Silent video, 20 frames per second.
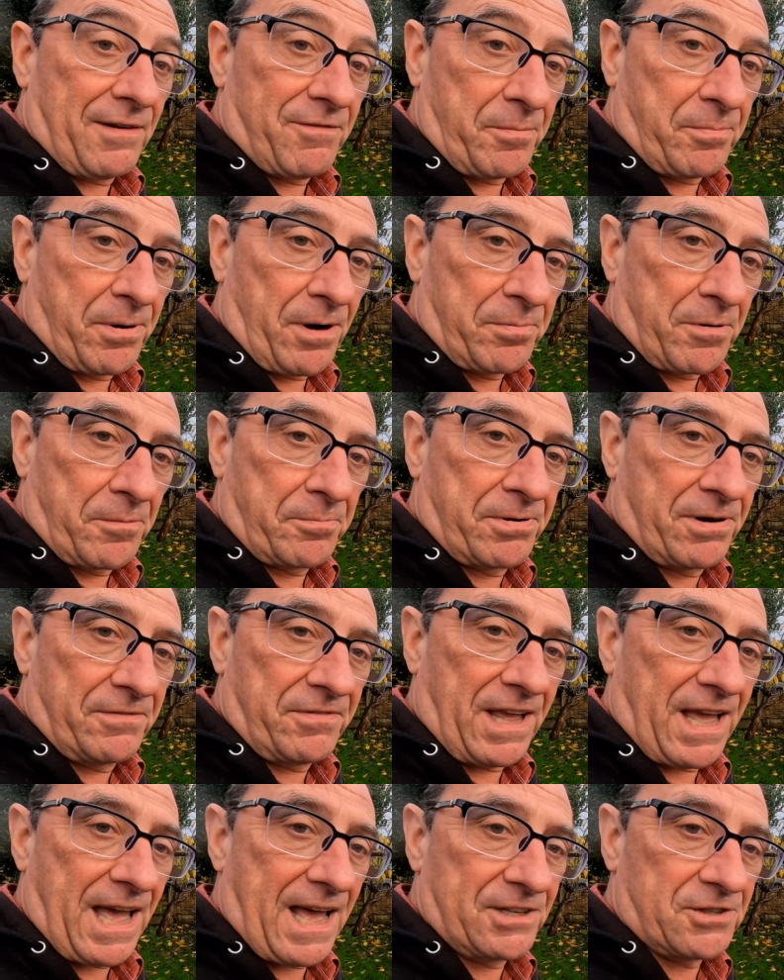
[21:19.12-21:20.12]
have a proper
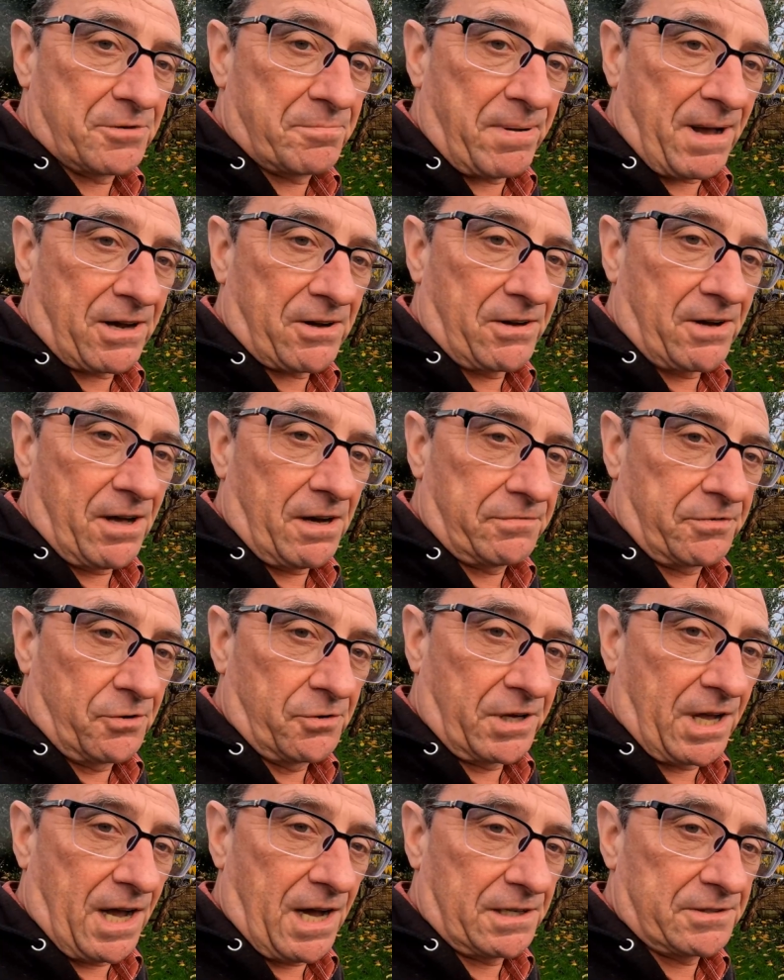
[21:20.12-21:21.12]
privet hedge back on our
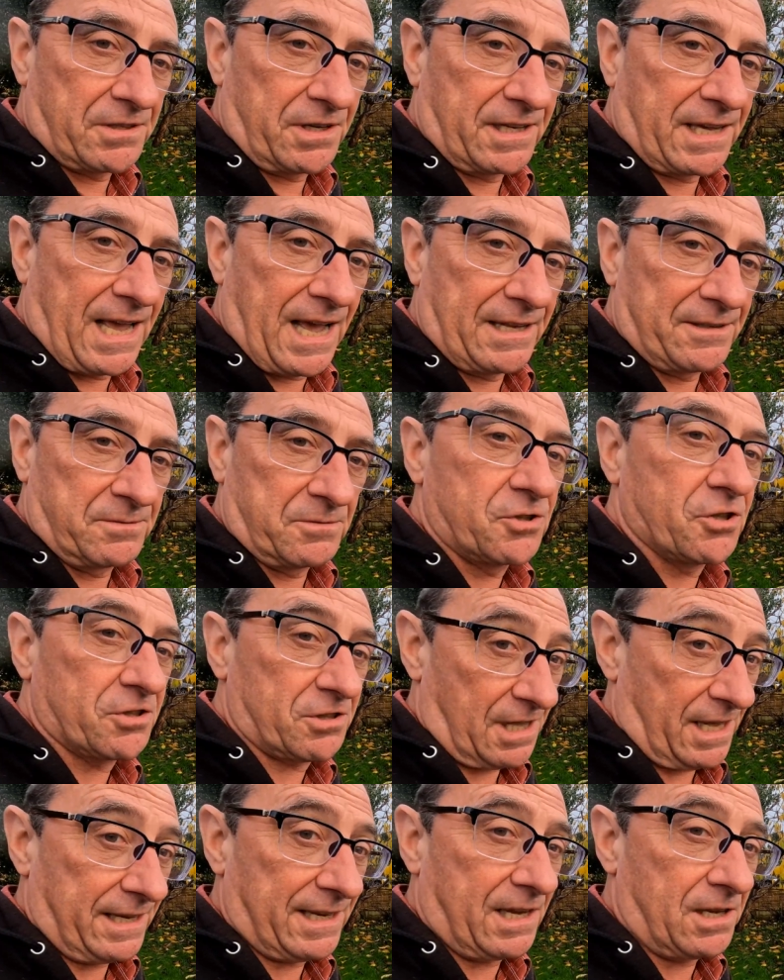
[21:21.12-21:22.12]
front garden again,
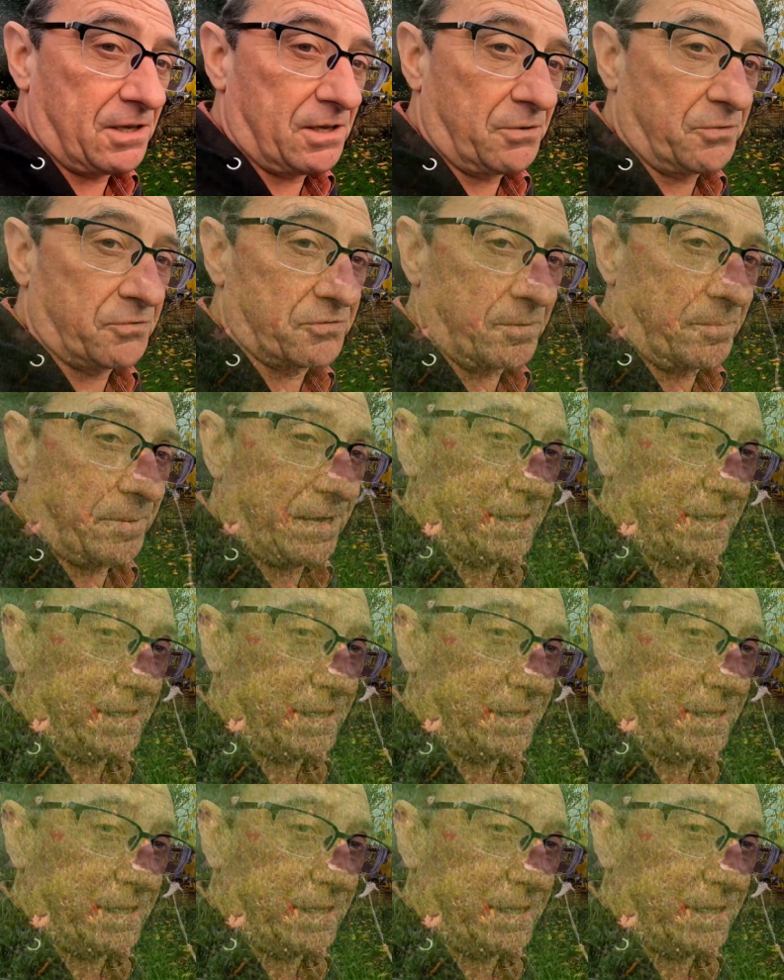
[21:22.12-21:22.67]
just like it used to